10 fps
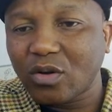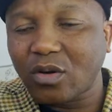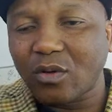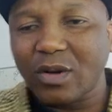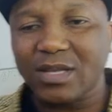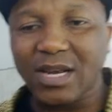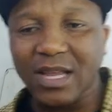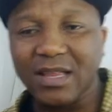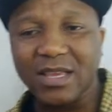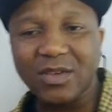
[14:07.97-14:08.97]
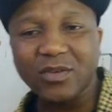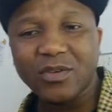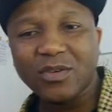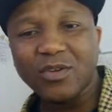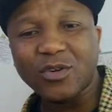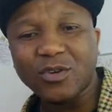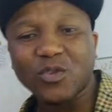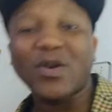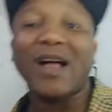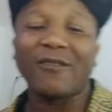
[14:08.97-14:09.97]
why did I get a q? Q equal
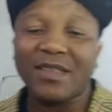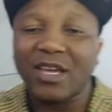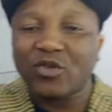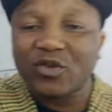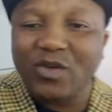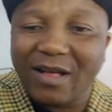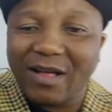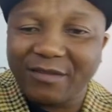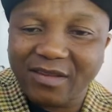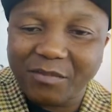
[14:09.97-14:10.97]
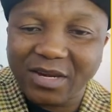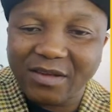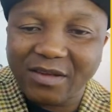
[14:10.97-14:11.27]
to 12. I think it was 12. Yes,